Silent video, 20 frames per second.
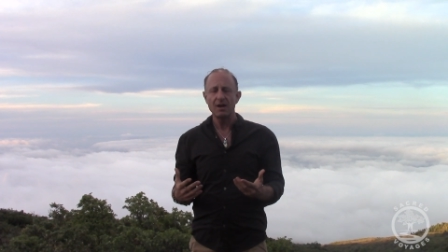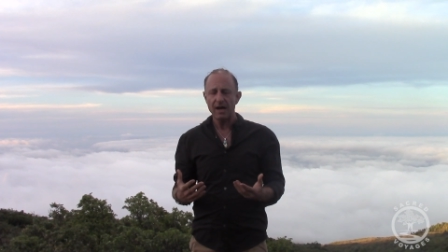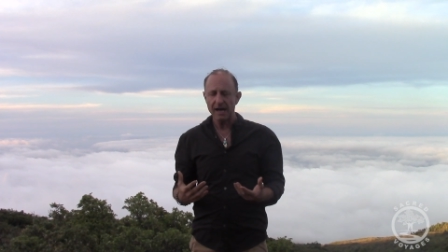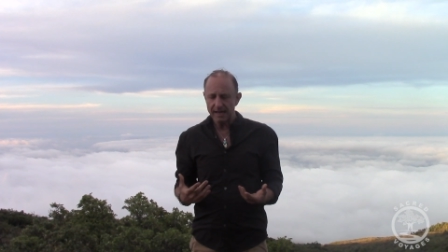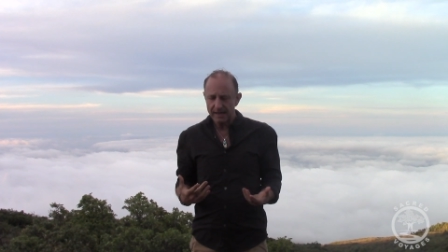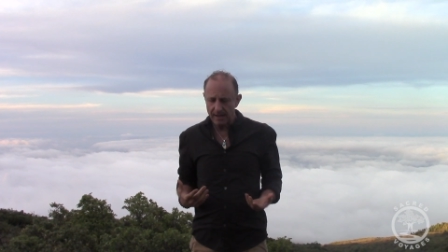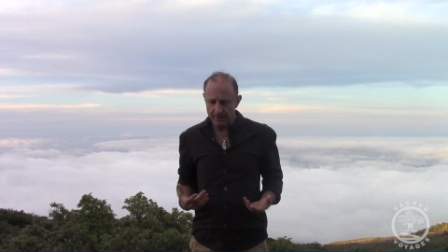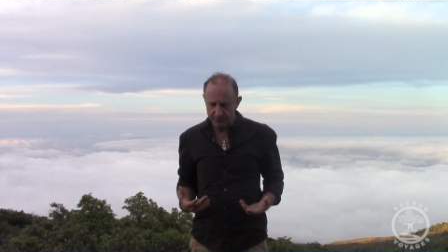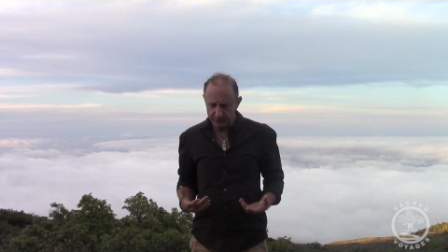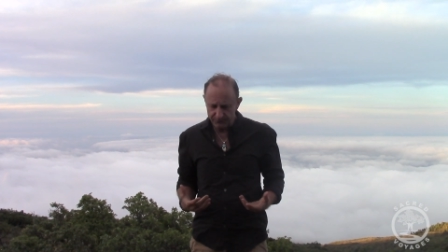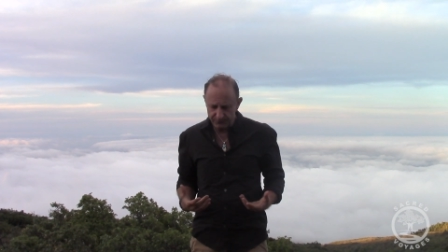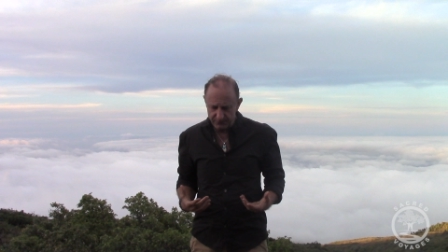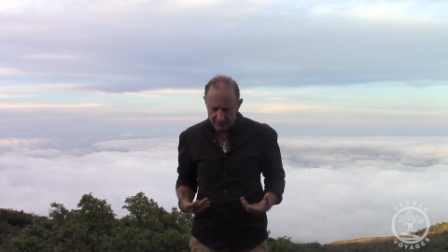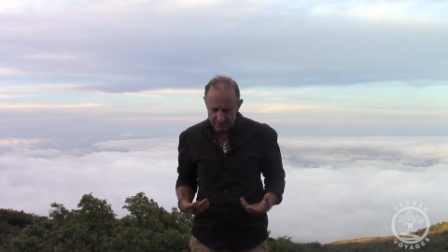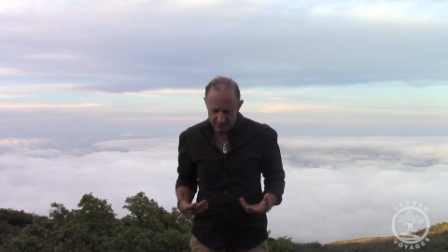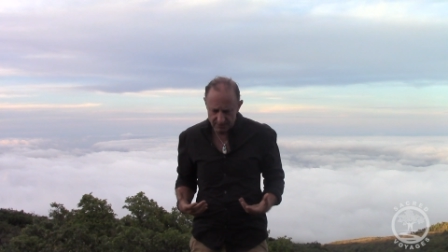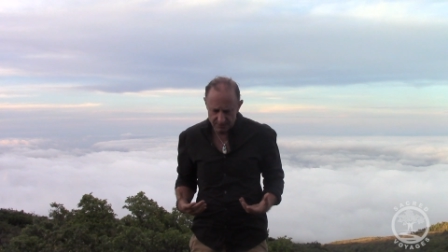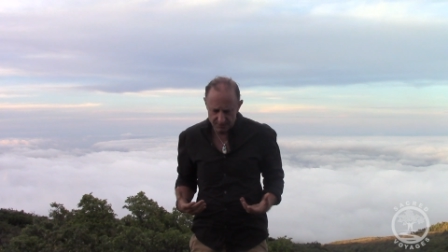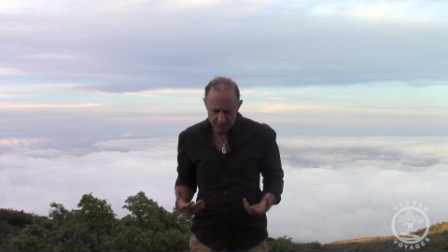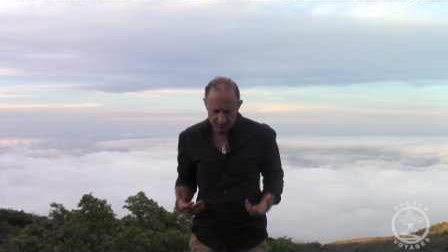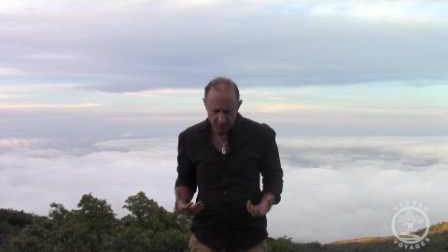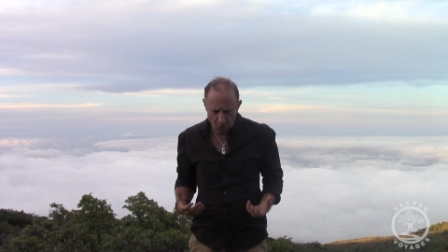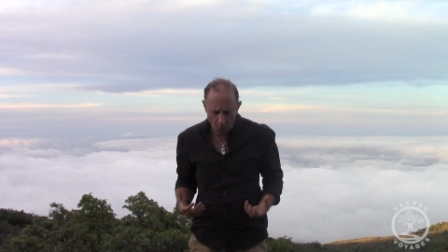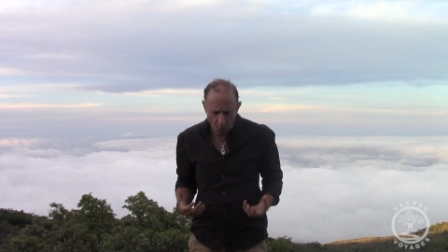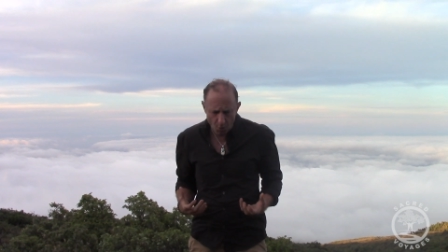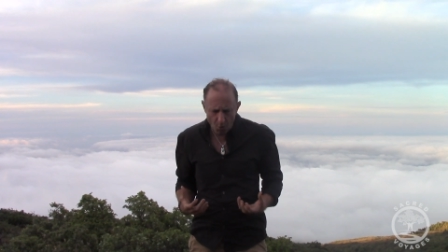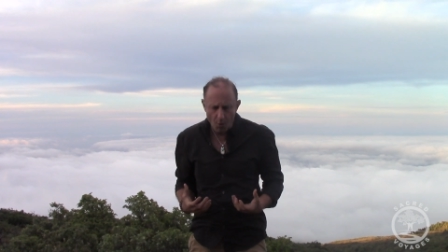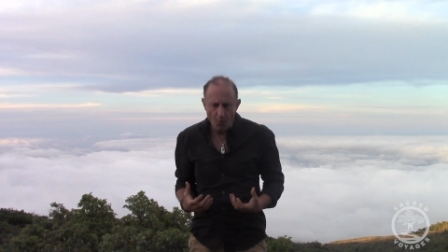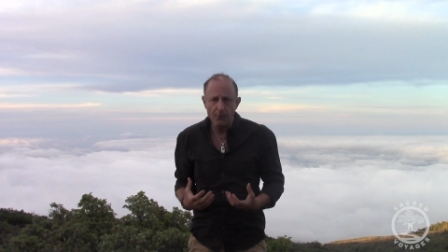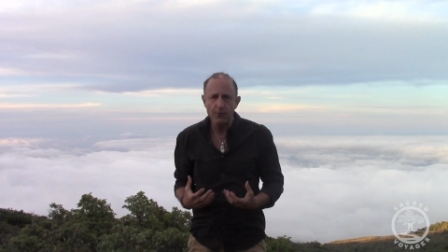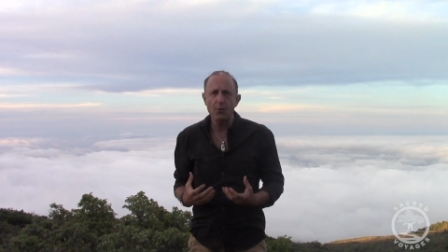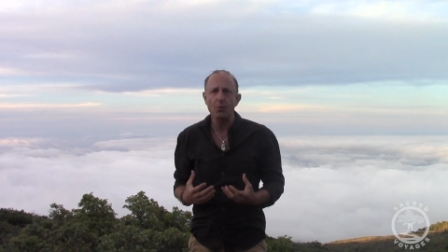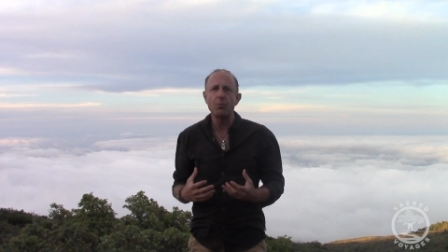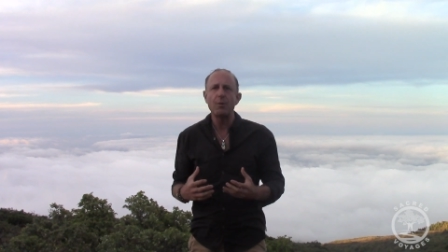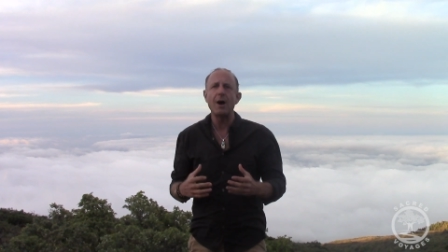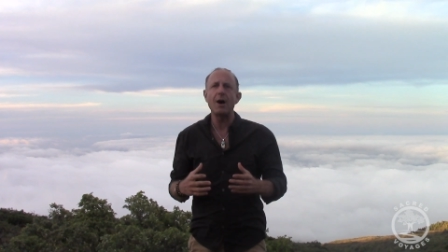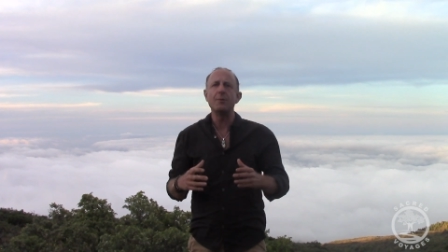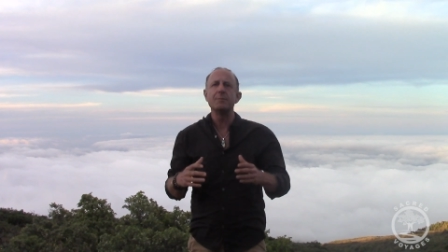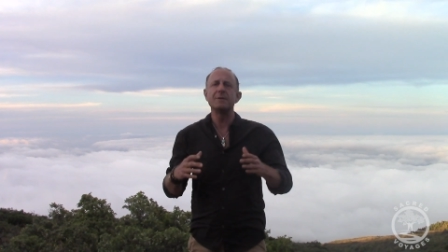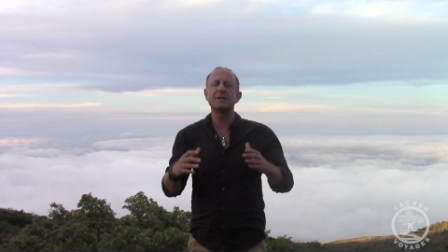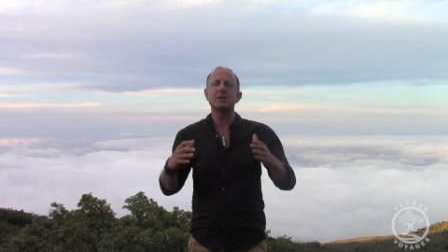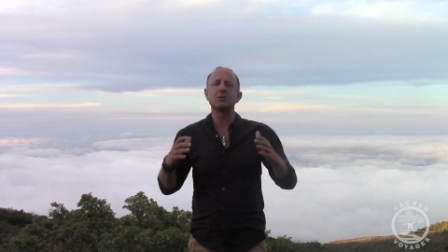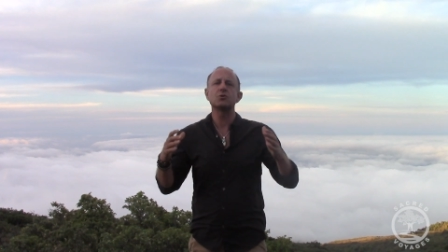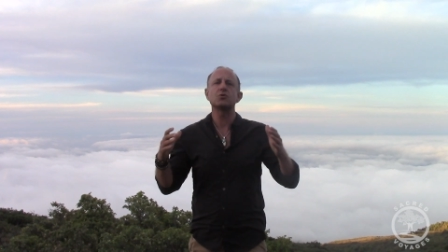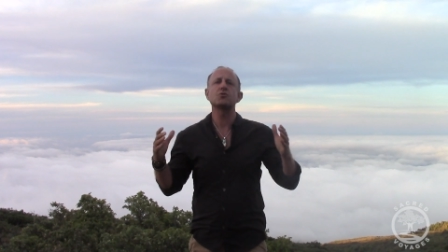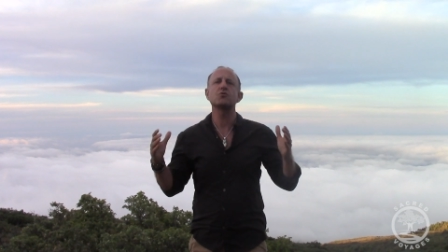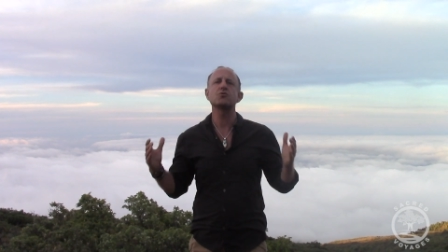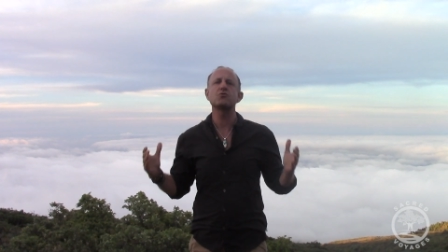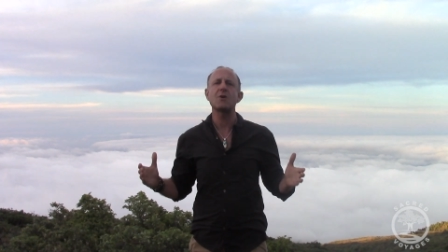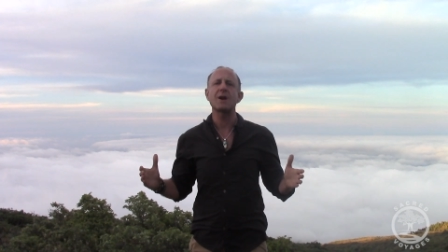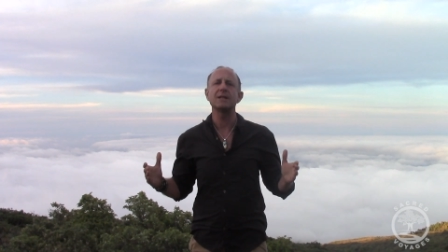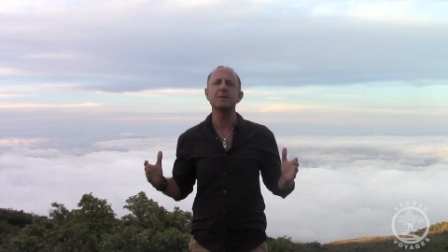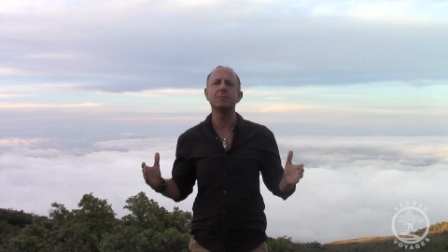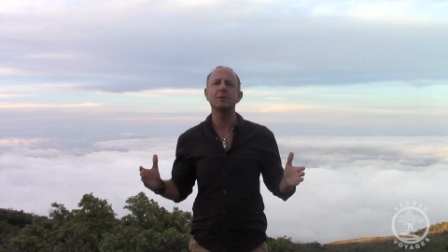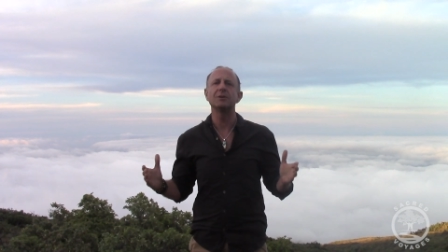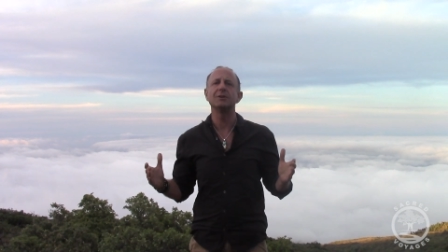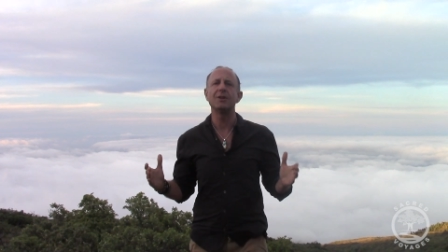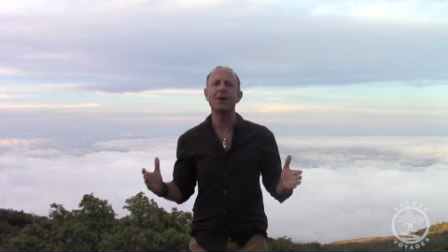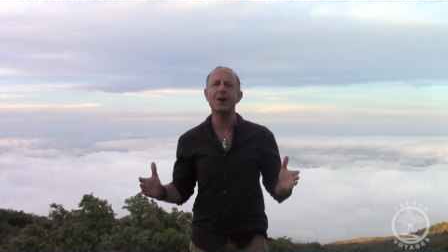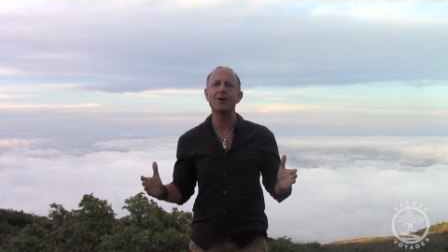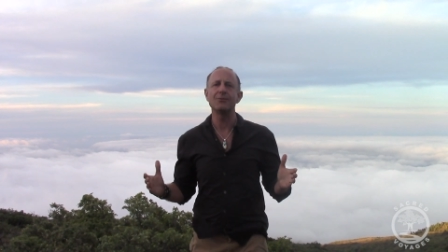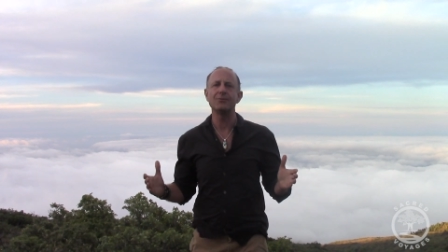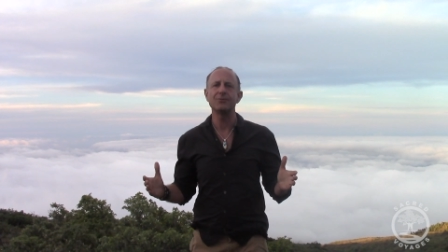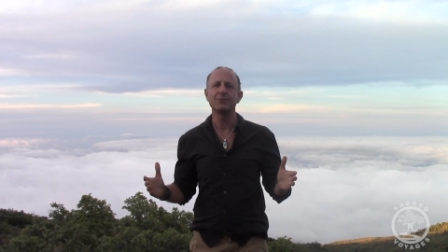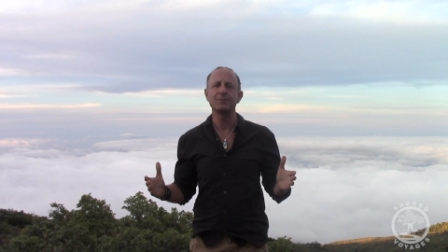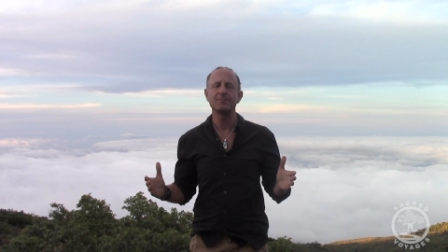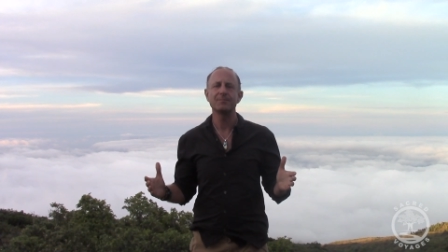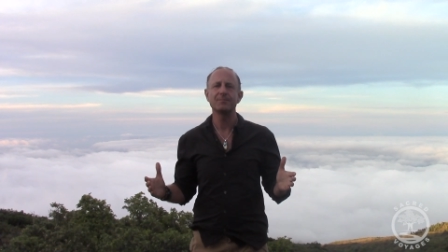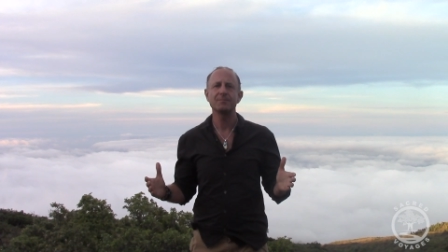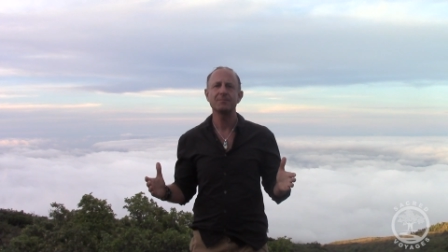I kept feeling this overwhelming, incredible love.